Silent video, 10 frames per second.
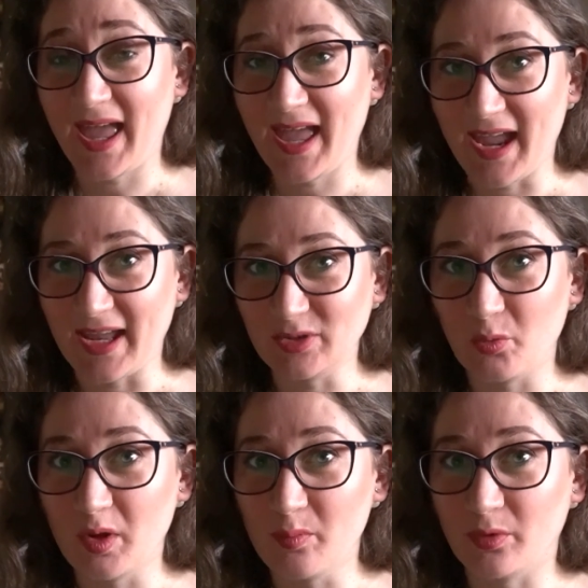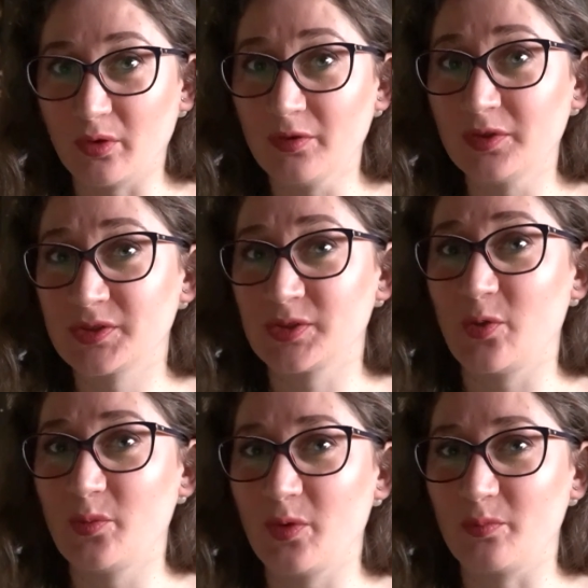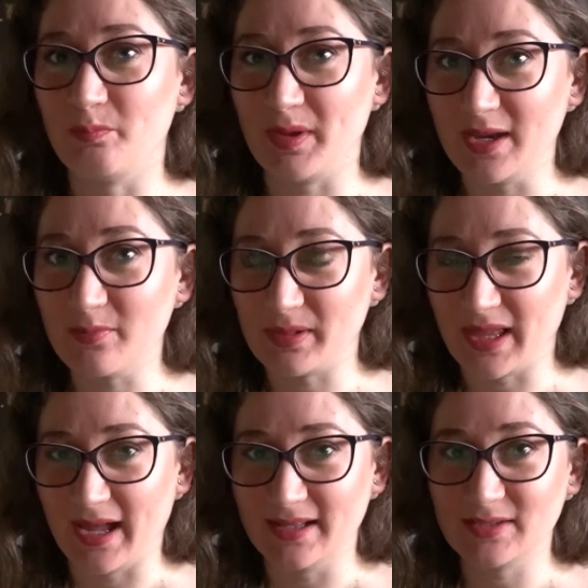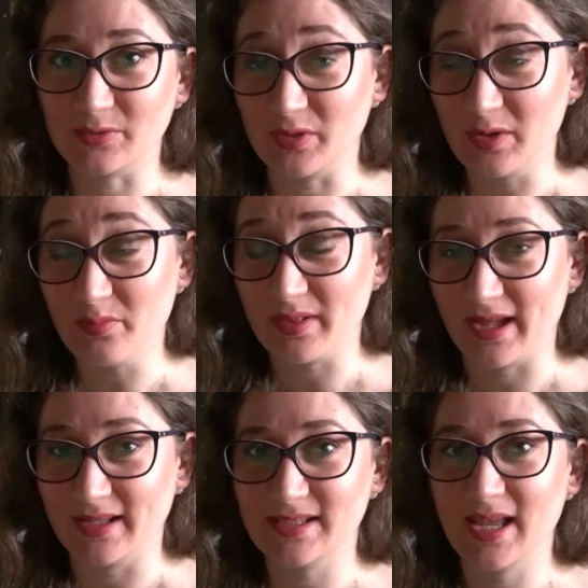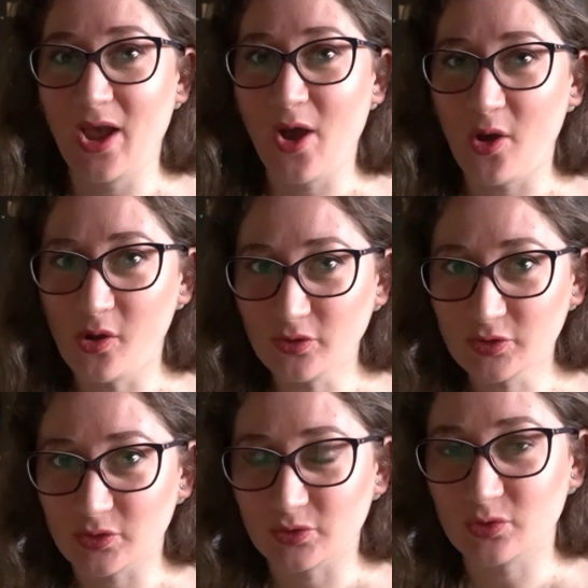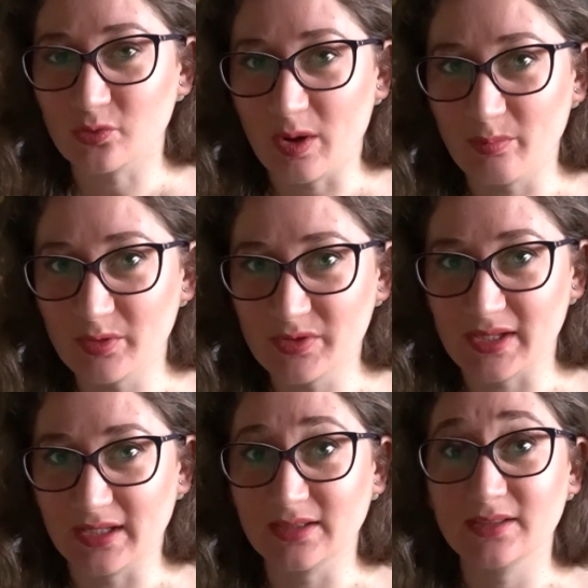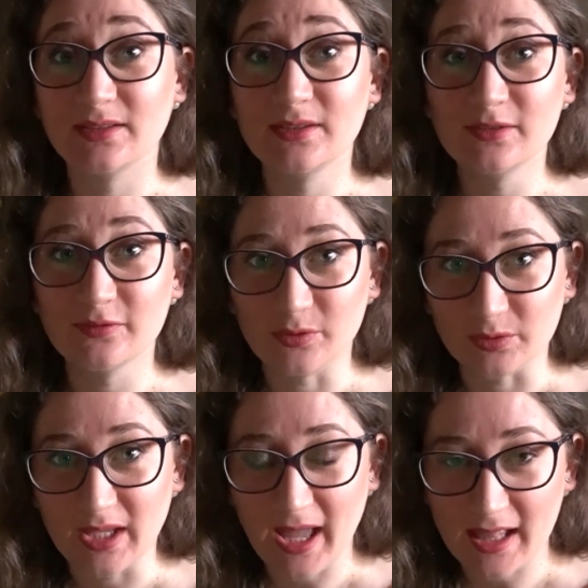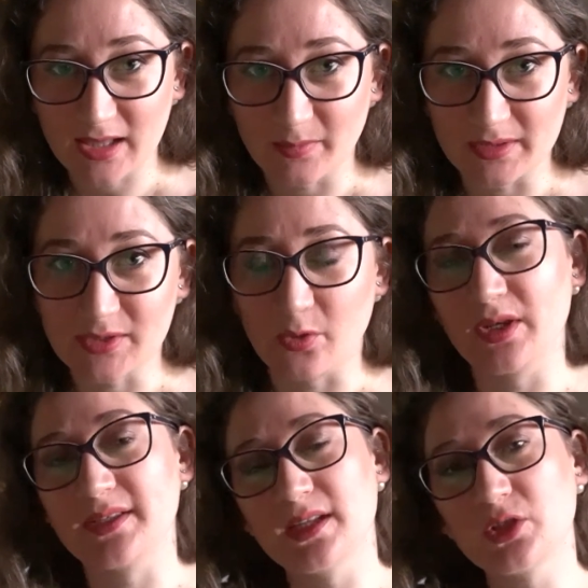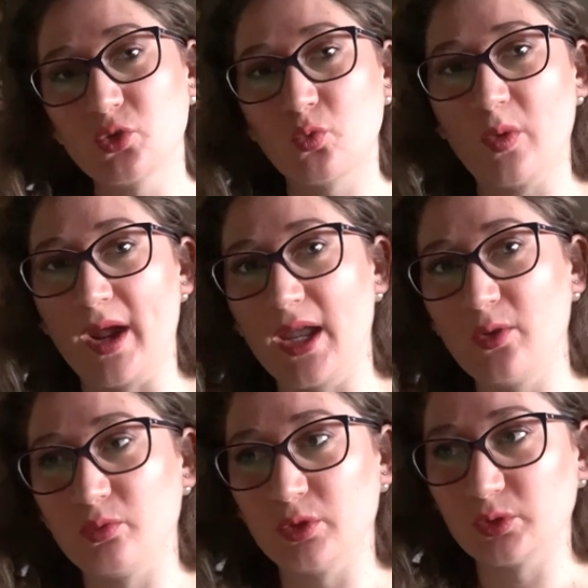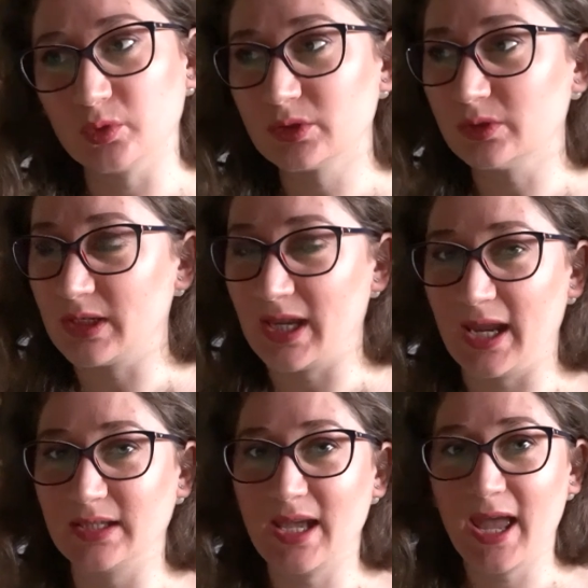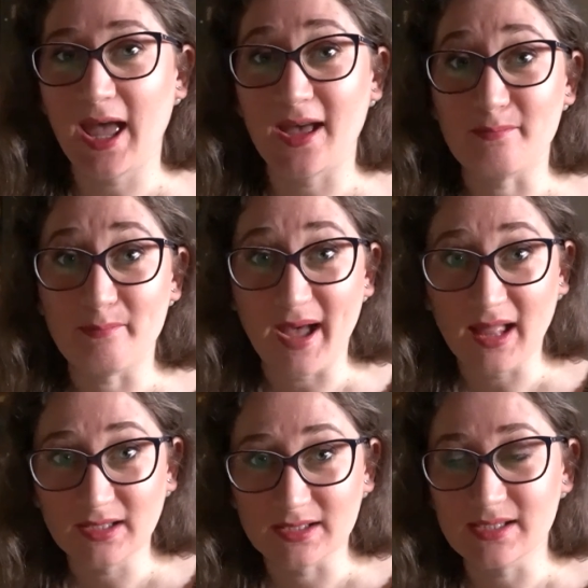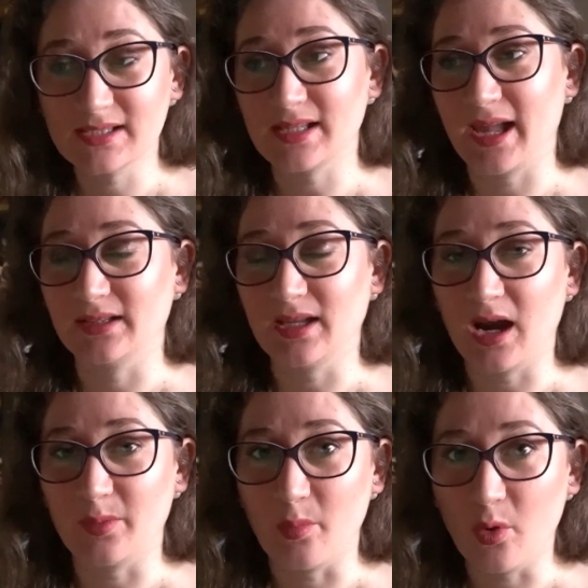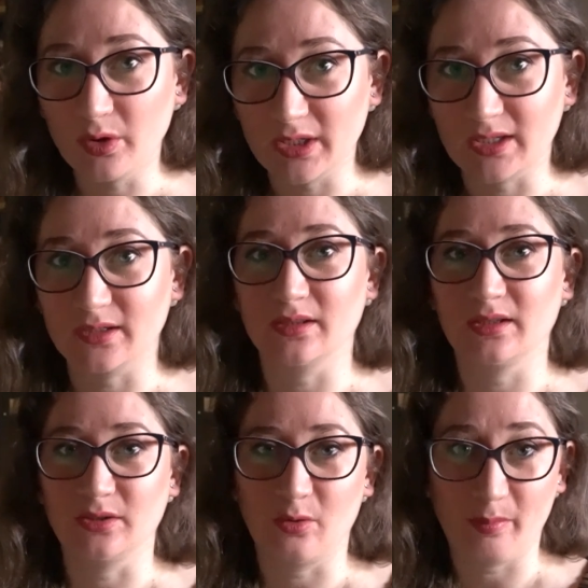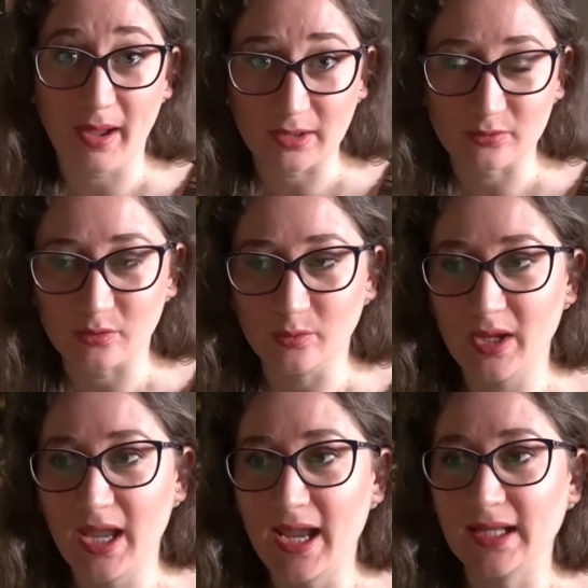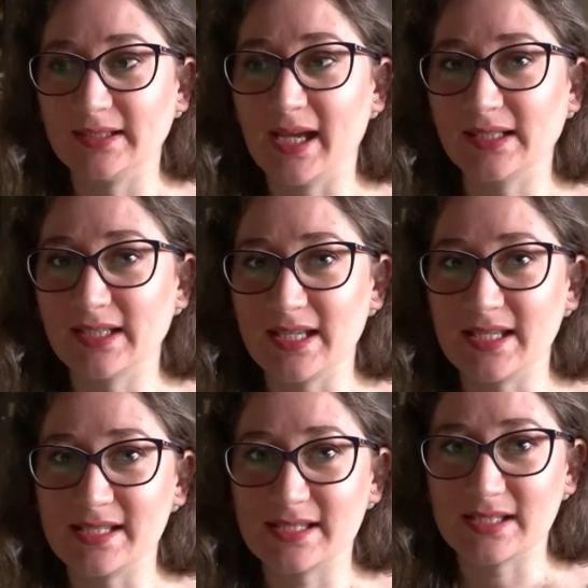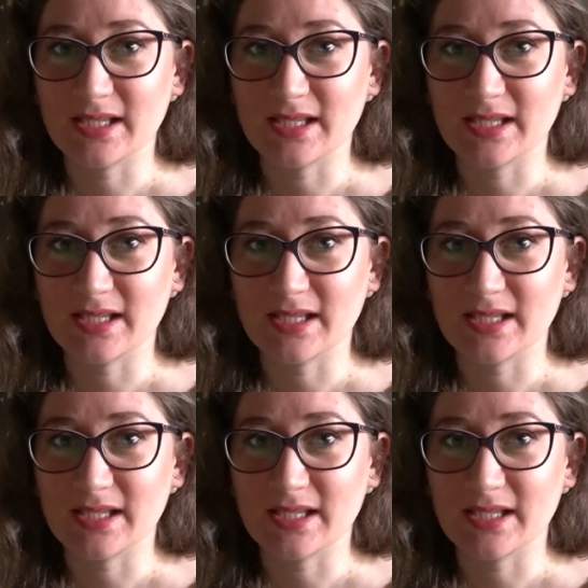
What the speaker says: And we bought some big plants, green plants, also to represent the wood element. So in such a way, wood could create a balanced and harmonical, bedroom that is